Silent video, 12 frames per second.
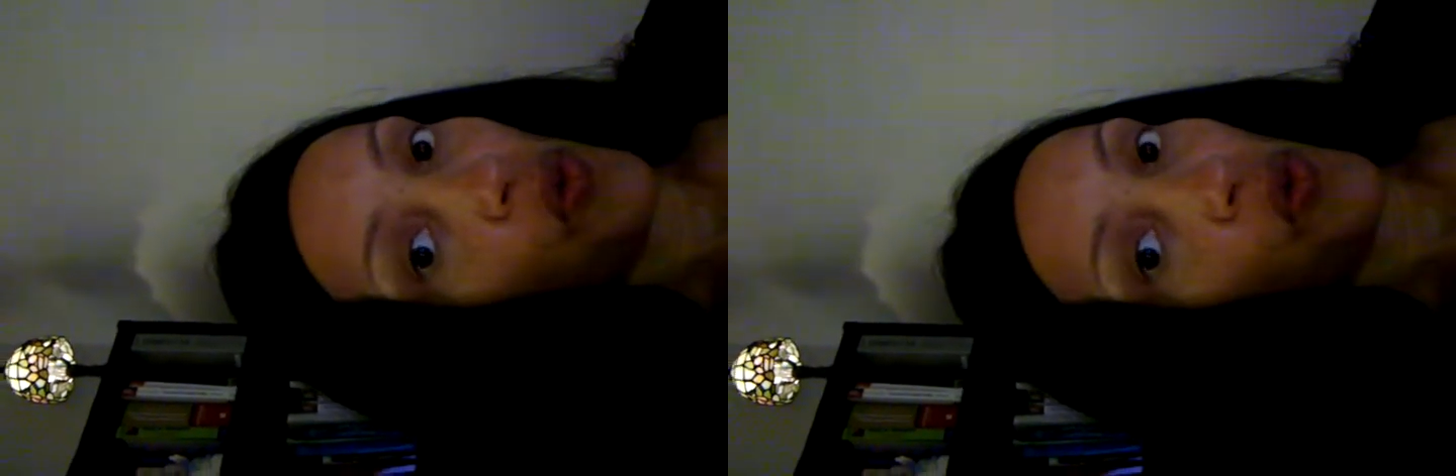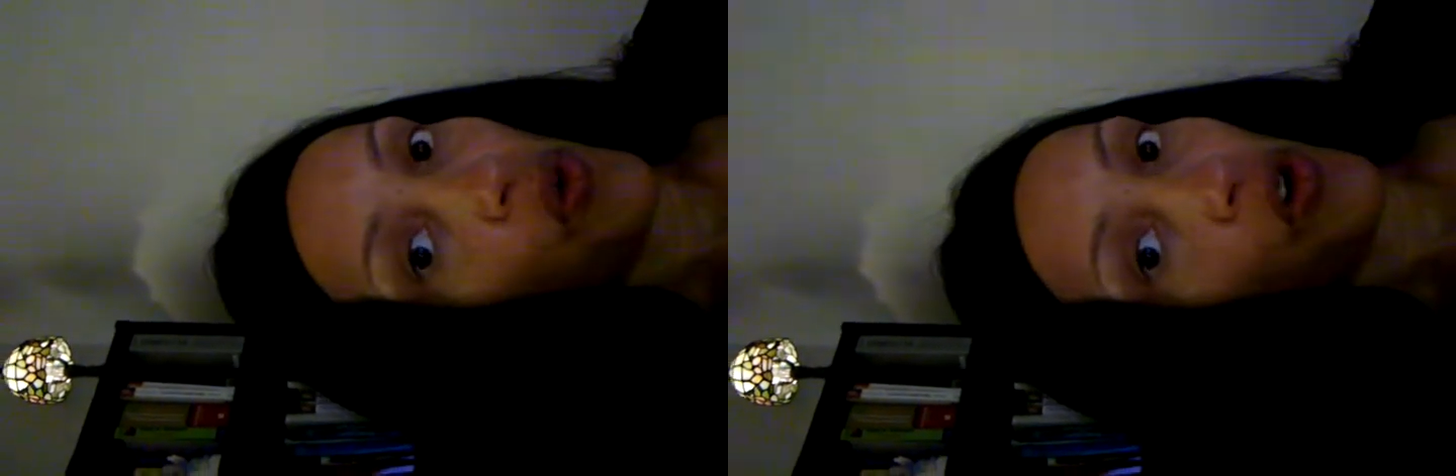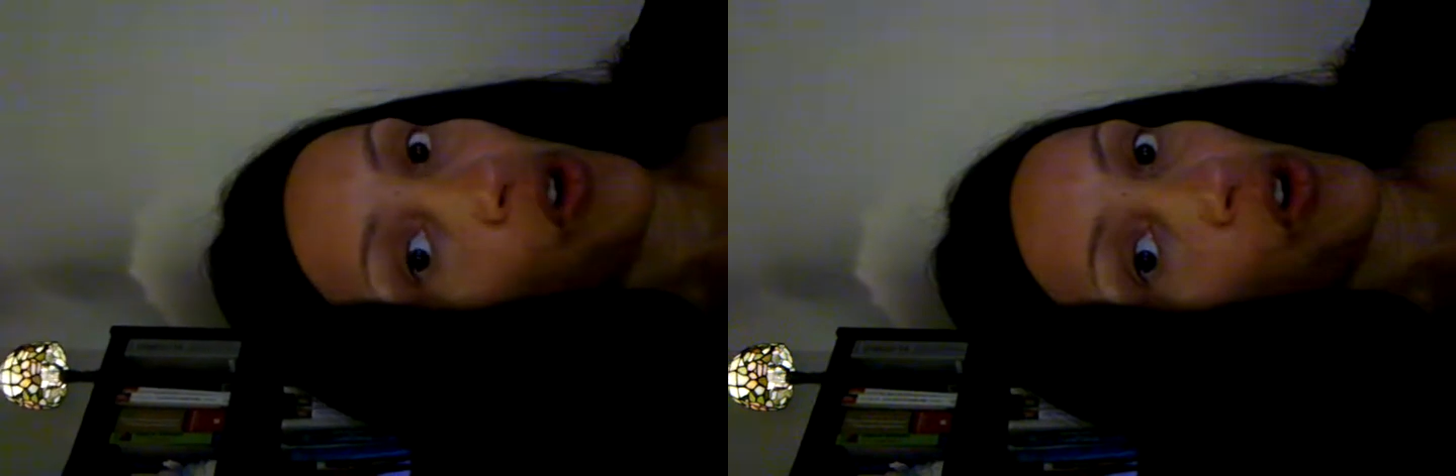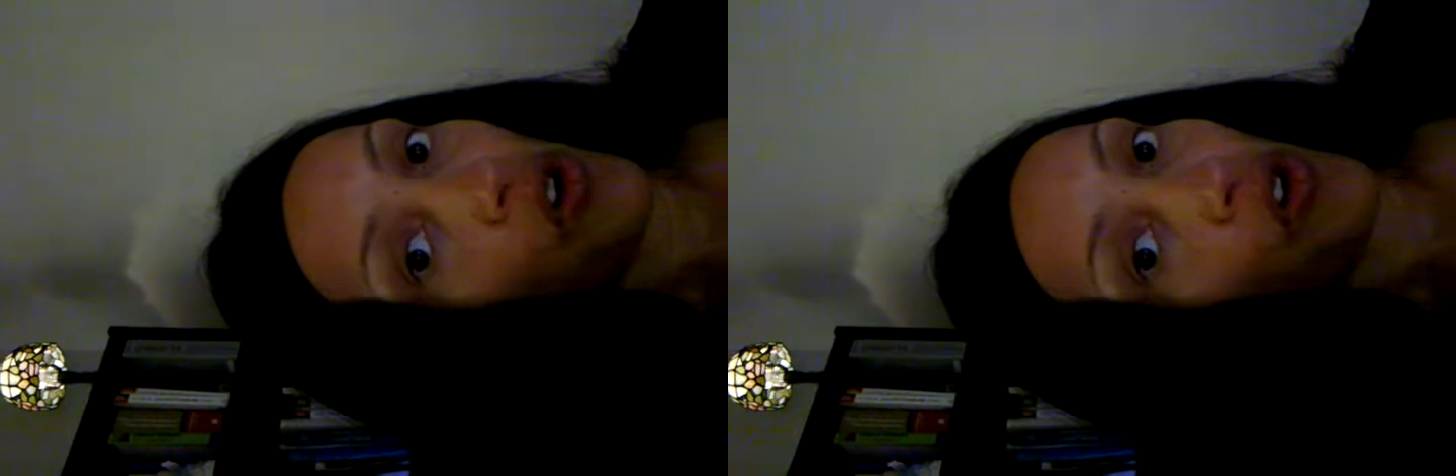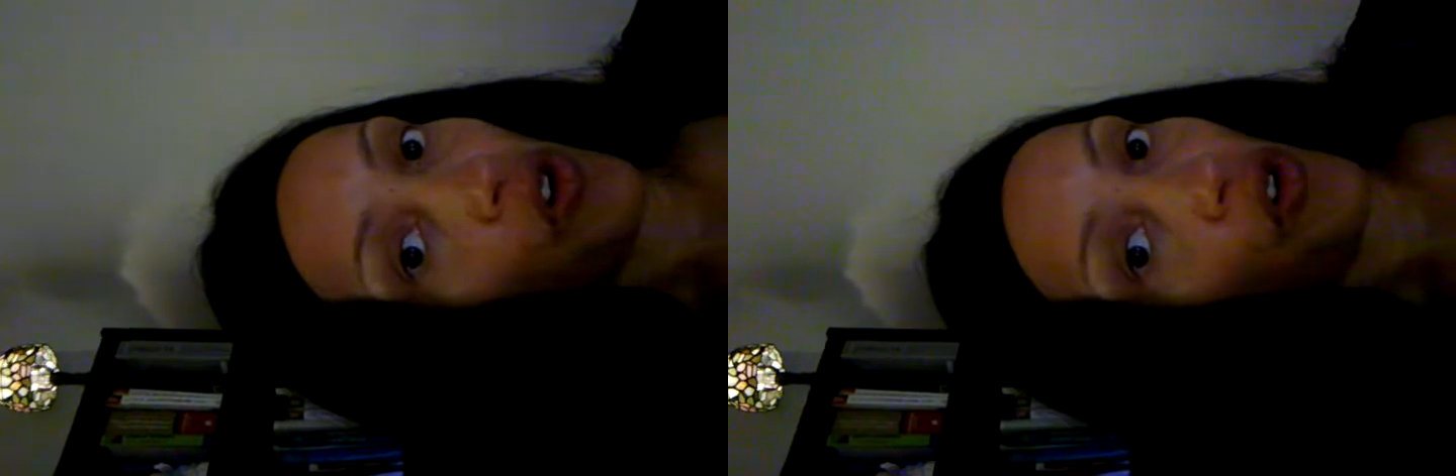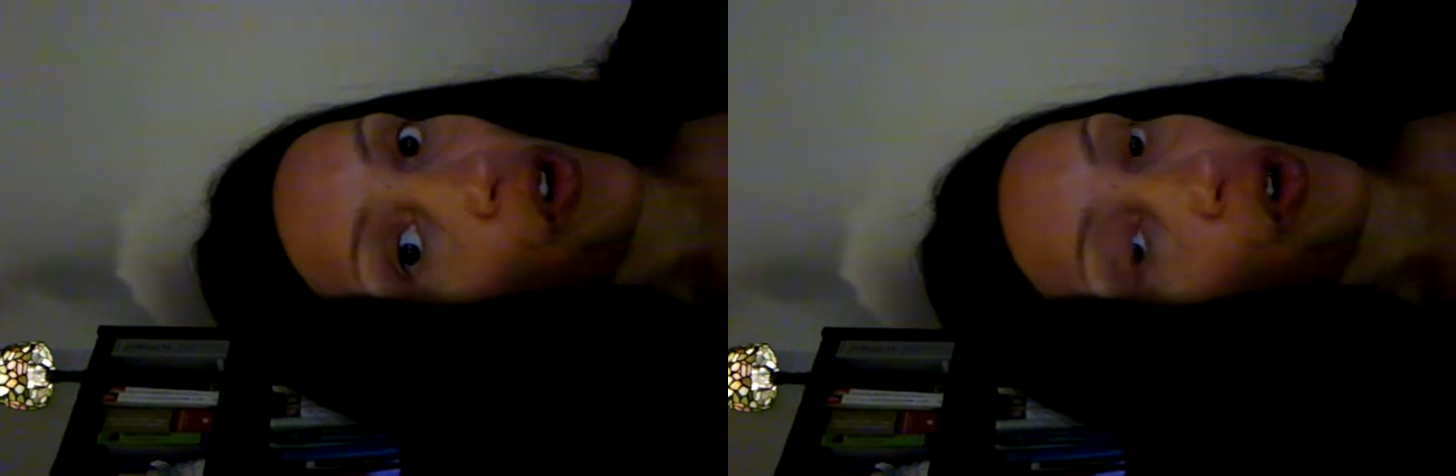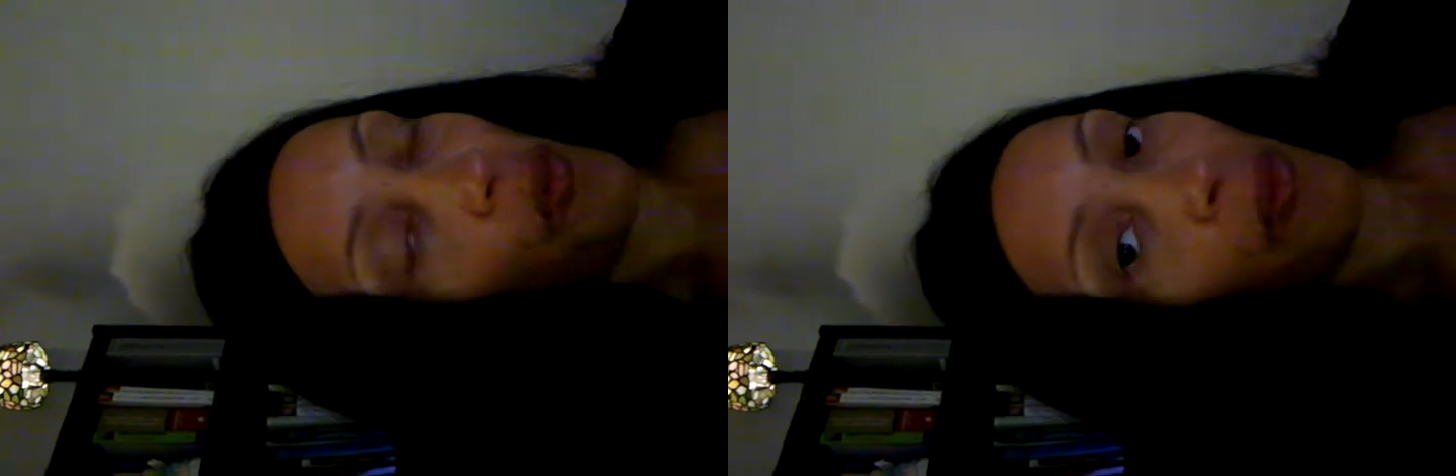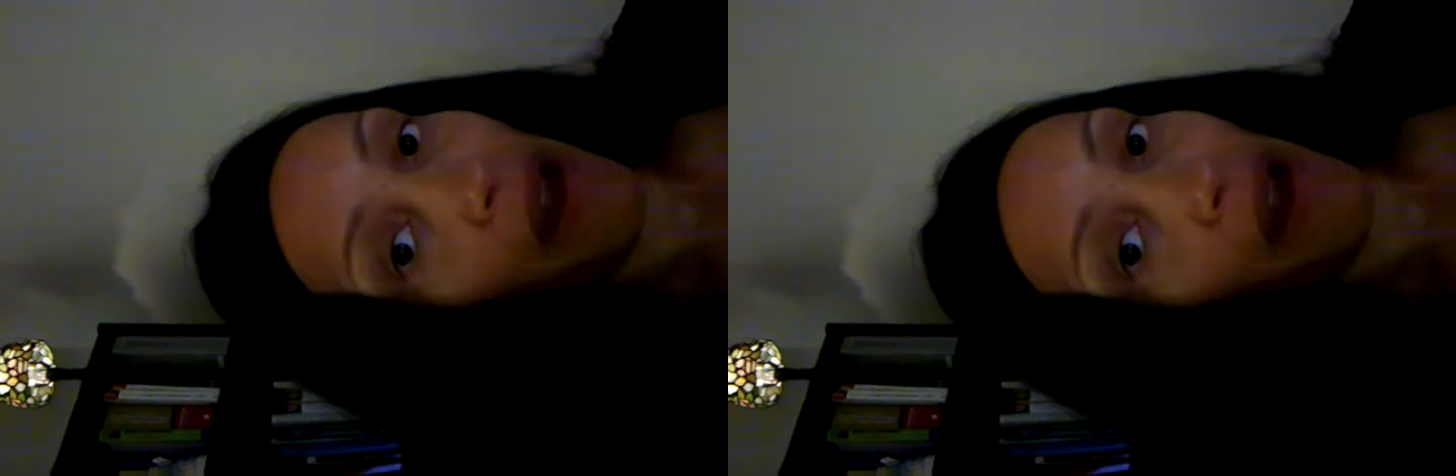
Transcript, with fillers: for